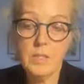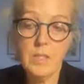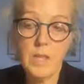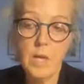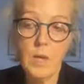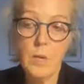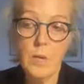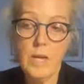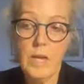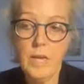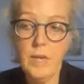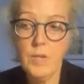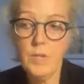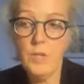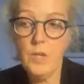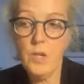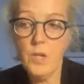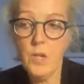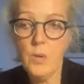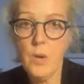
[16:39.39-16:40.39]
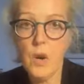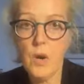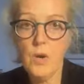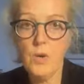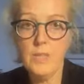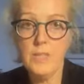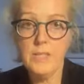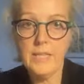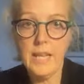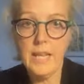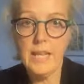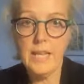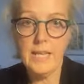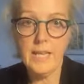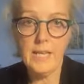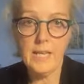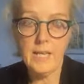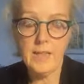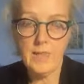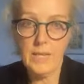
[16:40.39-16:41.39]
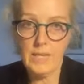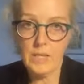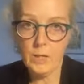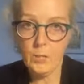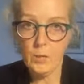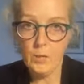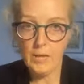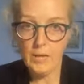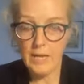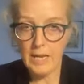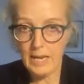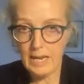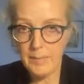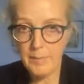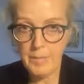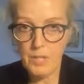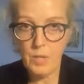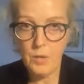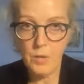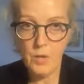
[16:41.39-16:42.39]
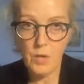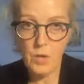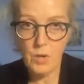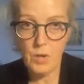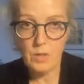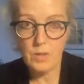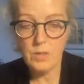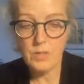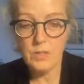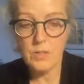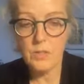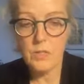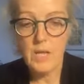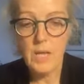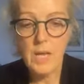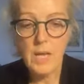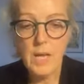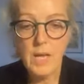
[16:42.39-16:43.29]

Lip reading: So if you are saying that you are claiming your costs,